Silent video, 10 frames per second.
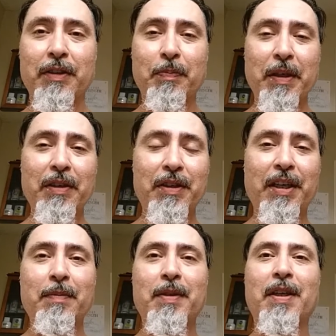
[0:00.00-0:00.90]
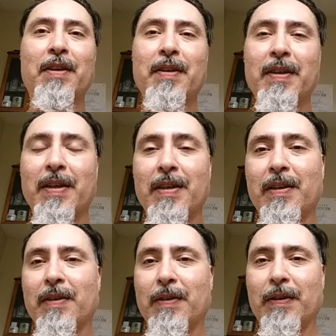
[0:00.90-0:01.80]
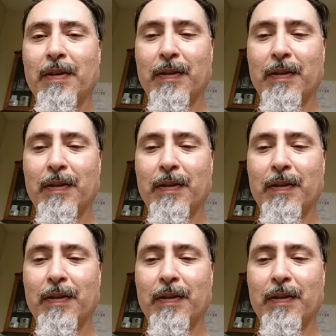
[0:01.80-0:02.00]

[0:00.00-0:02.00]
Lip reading: It's me, James, again, and